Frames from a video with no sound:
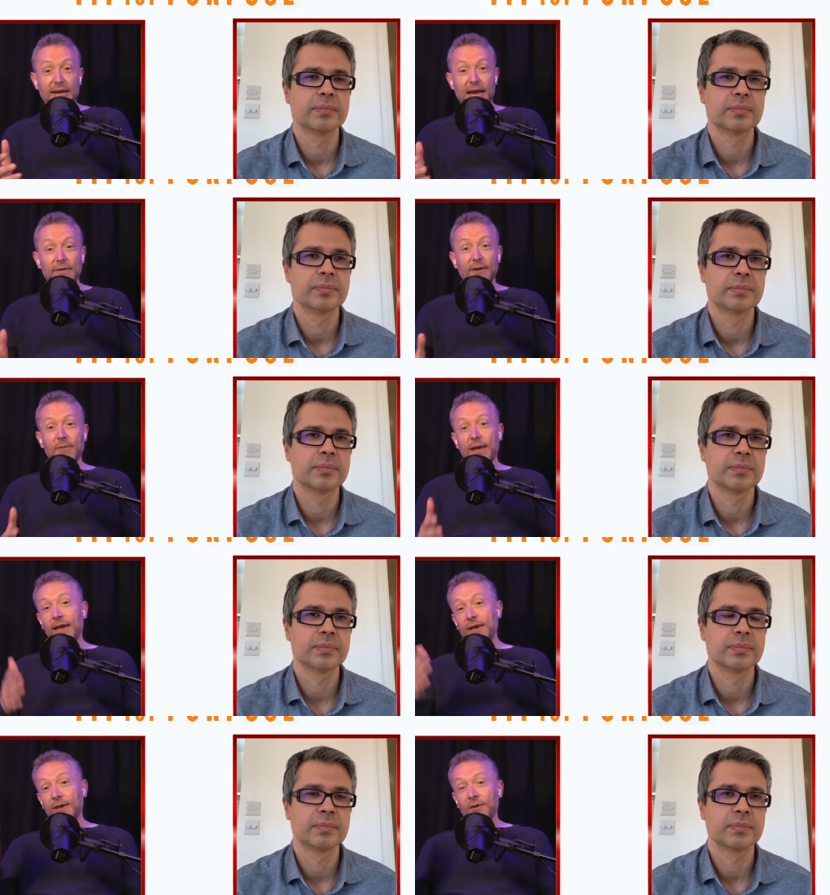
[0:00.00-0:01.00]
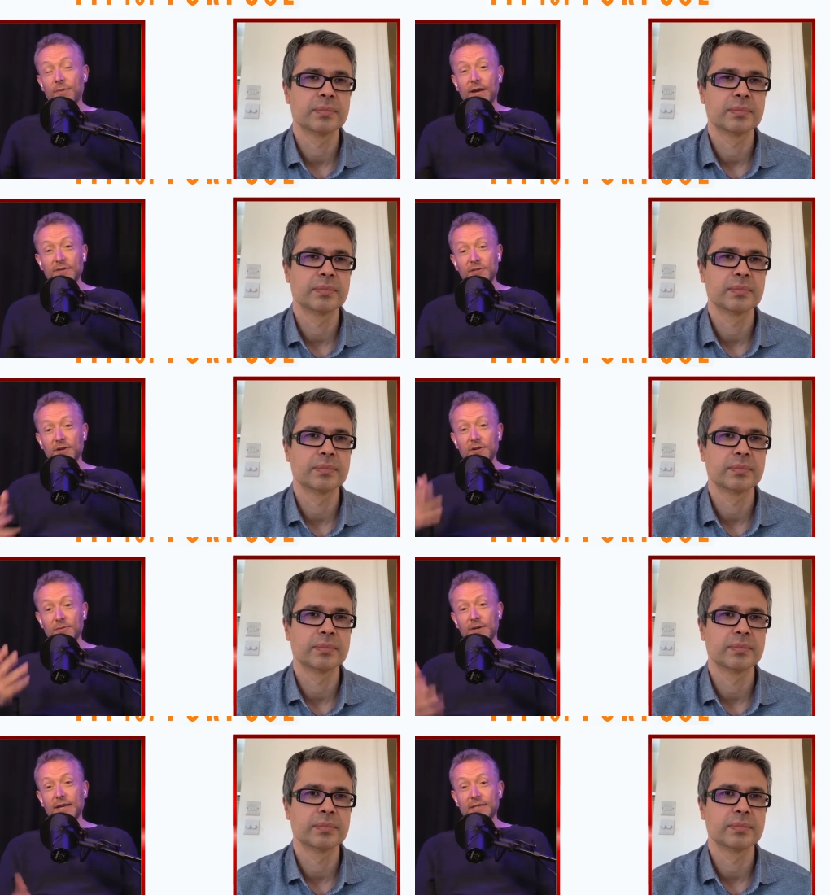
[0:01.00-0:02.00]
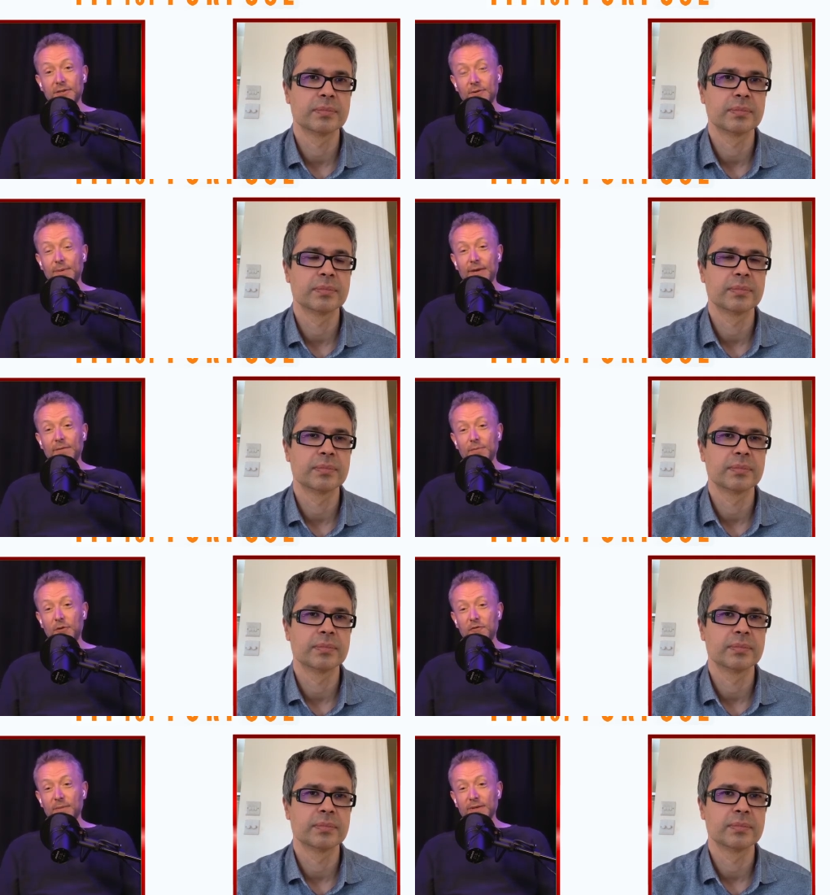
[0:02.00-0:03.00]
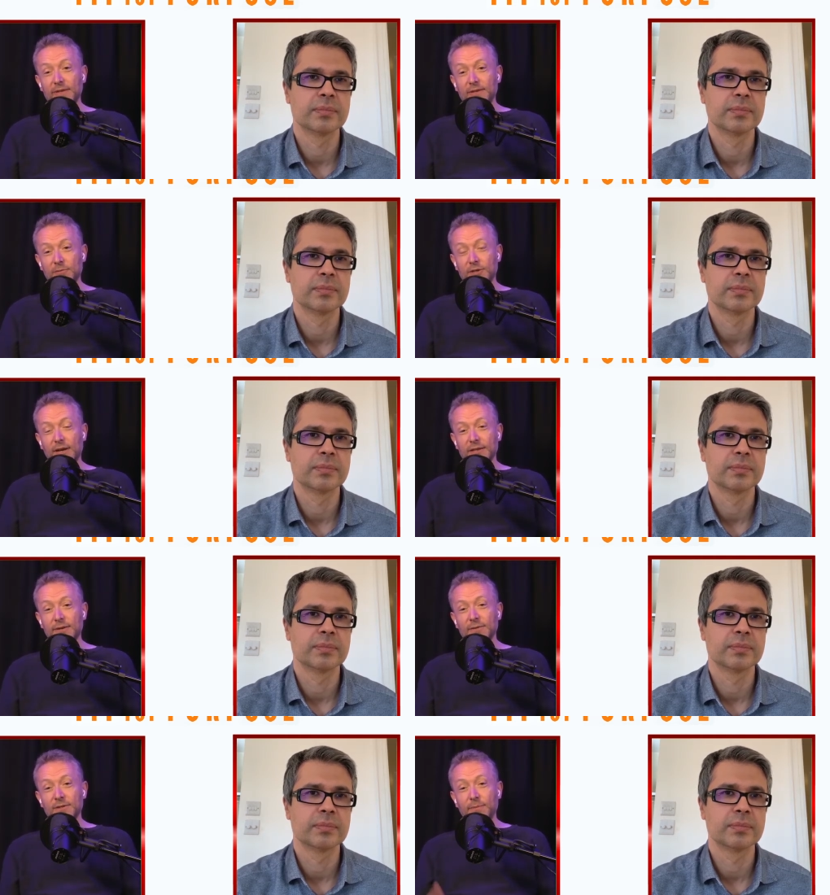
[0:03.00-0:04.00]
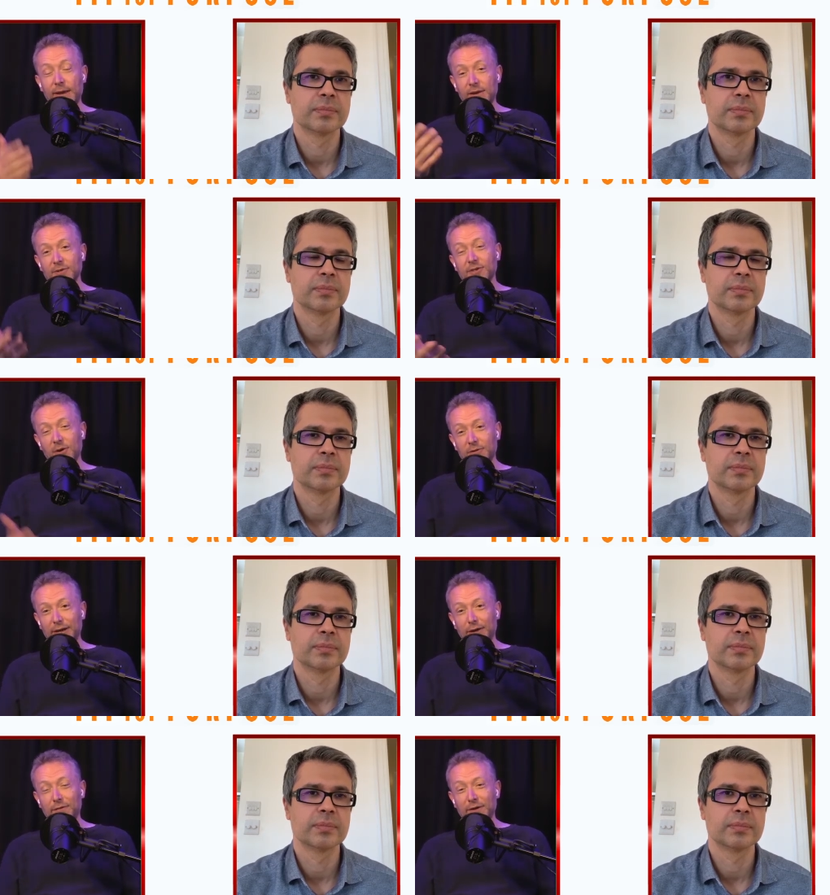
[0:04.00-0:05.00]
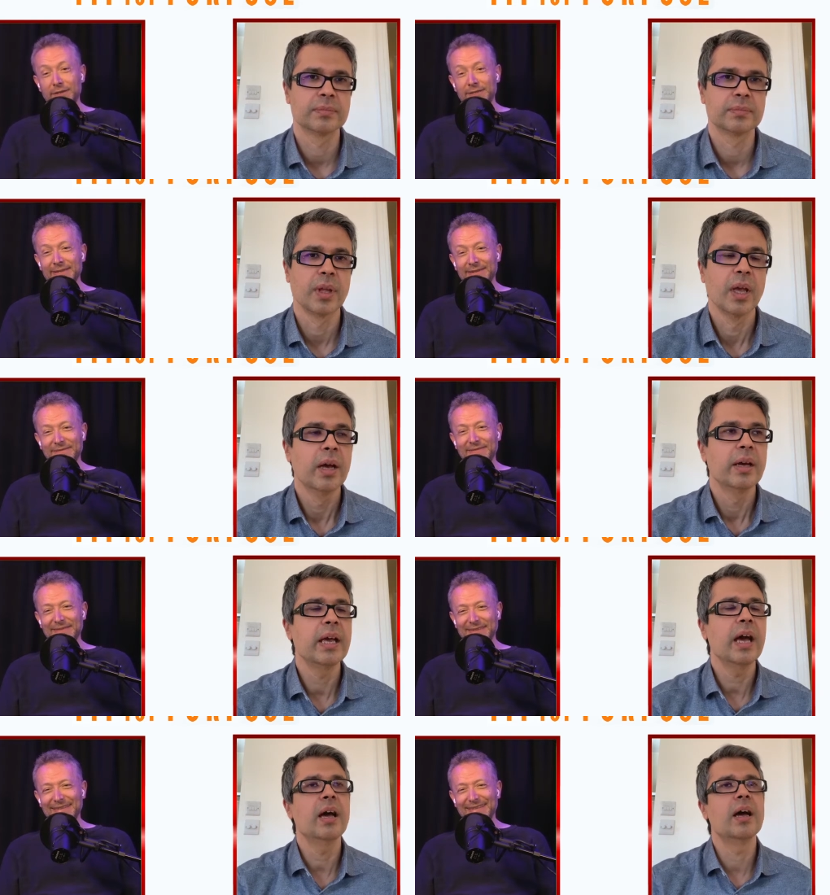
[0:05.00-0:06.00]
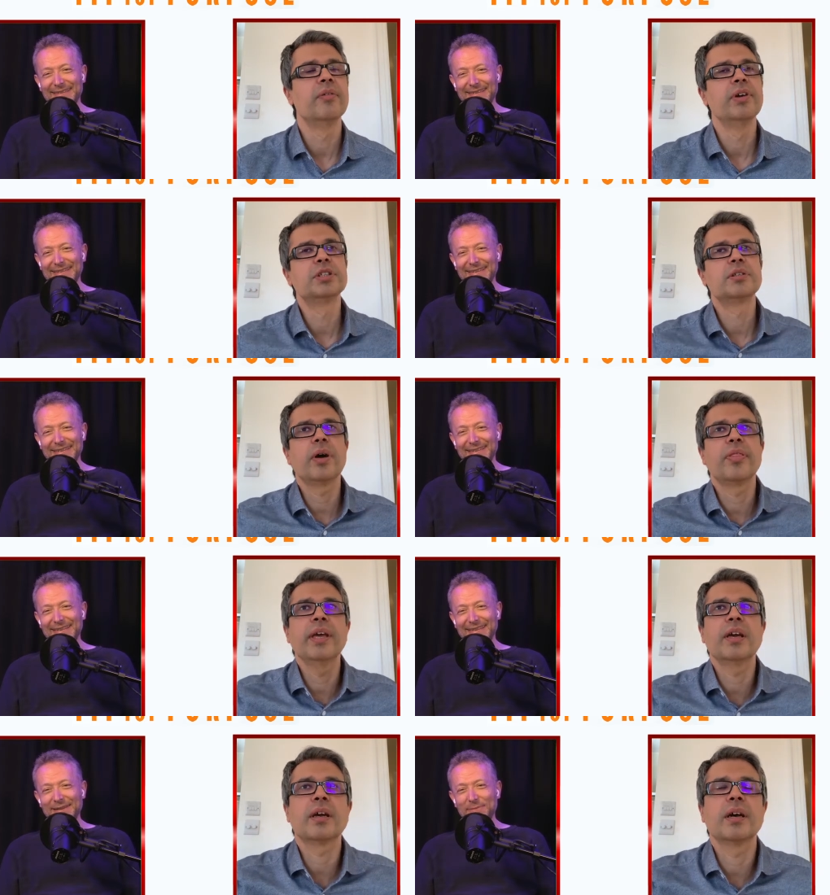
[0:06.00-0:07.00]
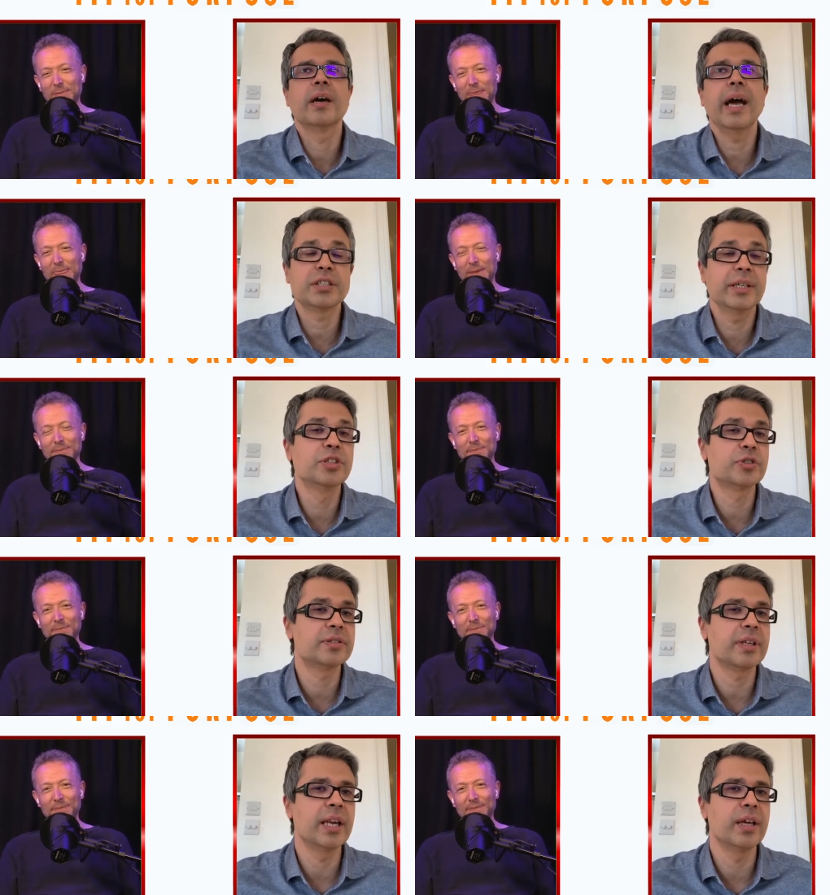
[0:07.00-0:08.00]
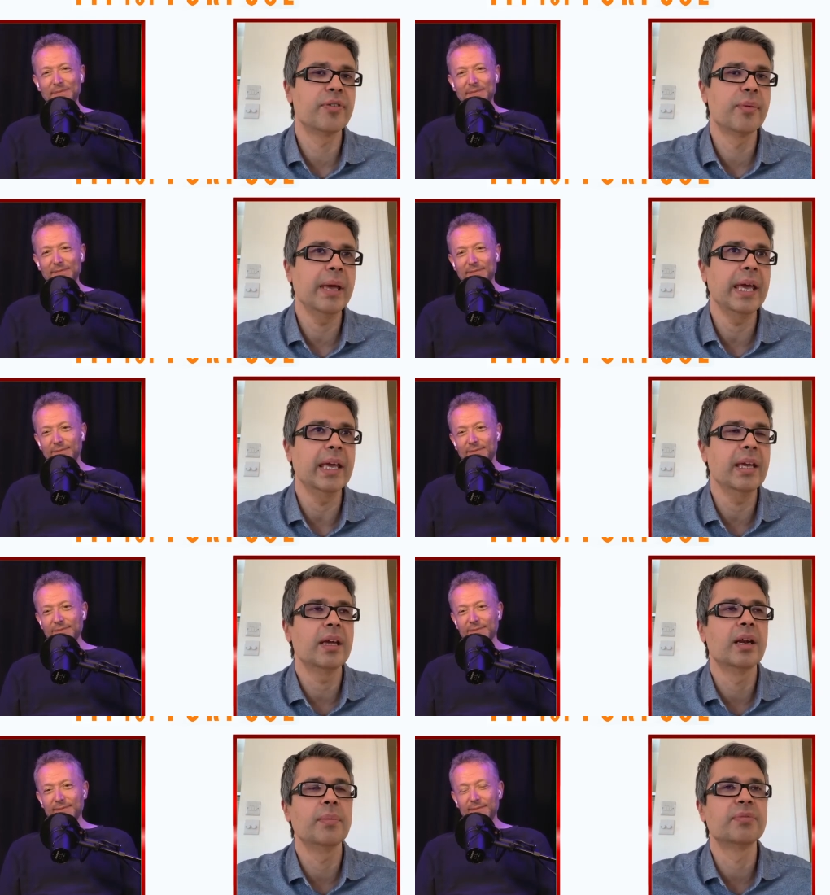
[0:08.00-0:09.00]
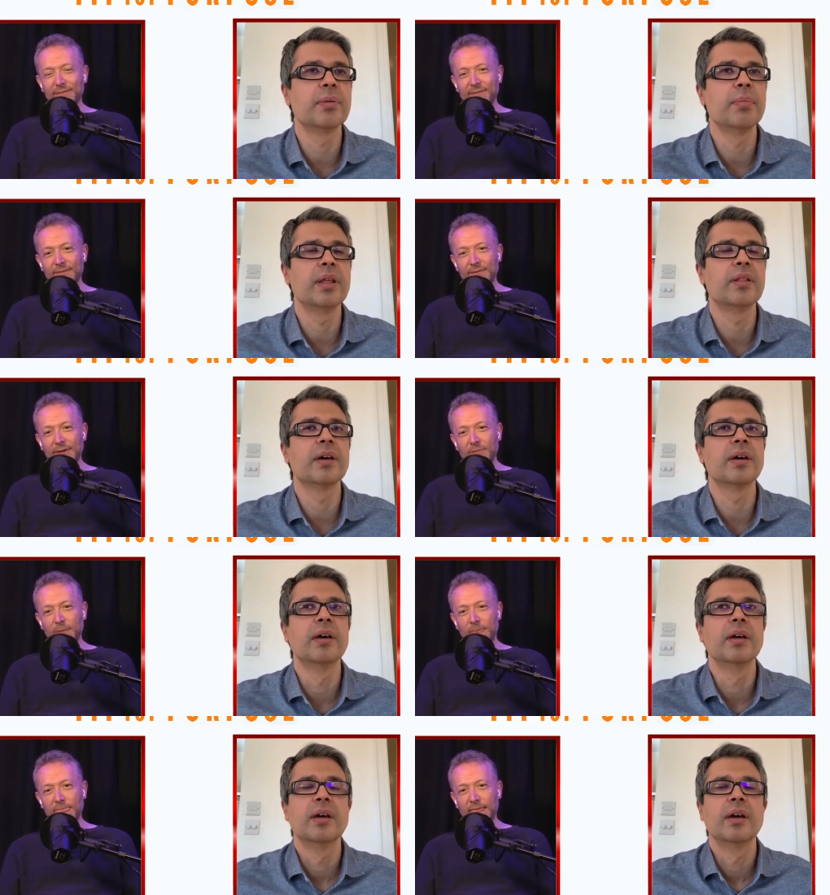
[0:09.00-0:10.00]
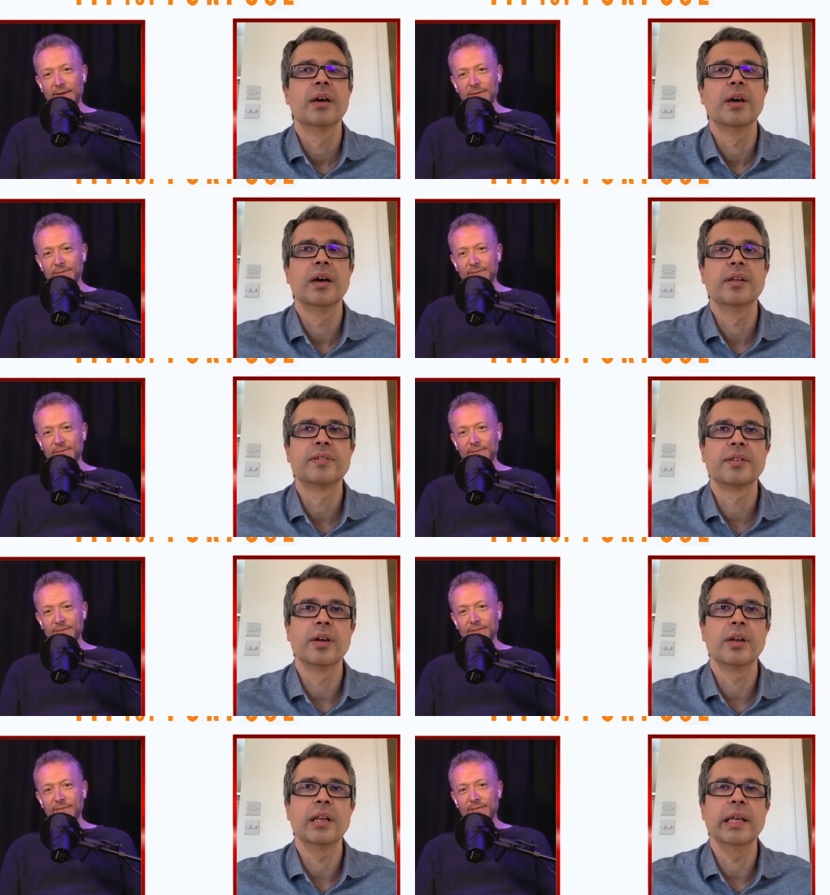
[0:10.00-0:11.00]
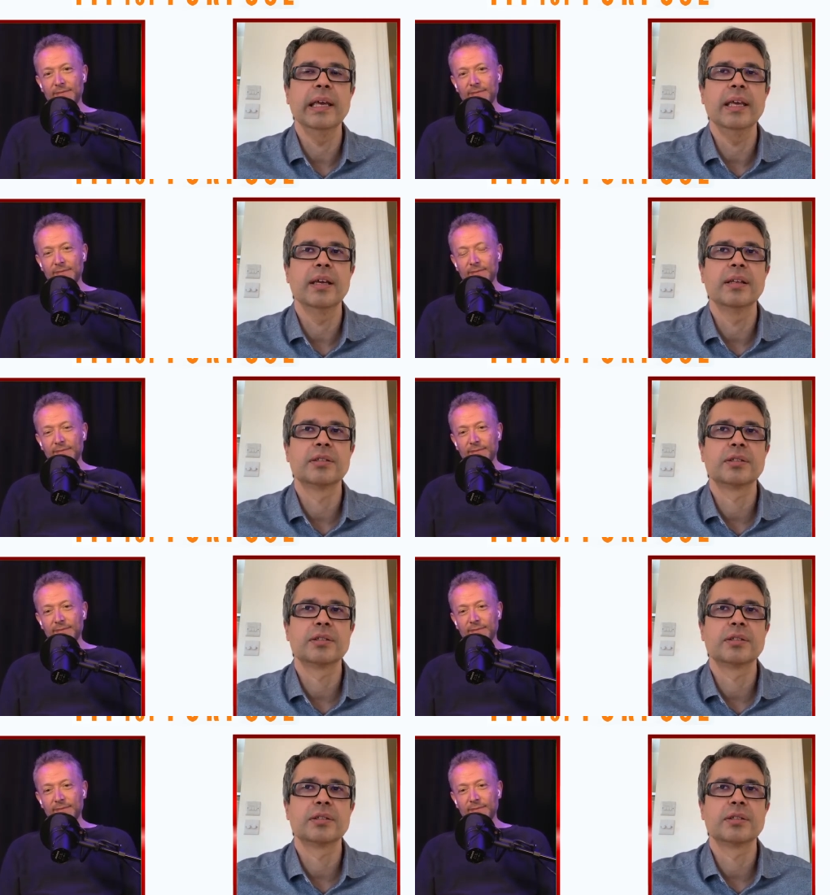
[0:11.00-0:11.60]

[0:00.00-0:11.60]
Speaker 1: an area where we either struggle or would like to do a bit of improvement. Would you like to, to bare your soul and go first?
Speaker 2: Yeah, Richard. So I think actually, interestingly for me, you know, I'm somebody that uh, certainly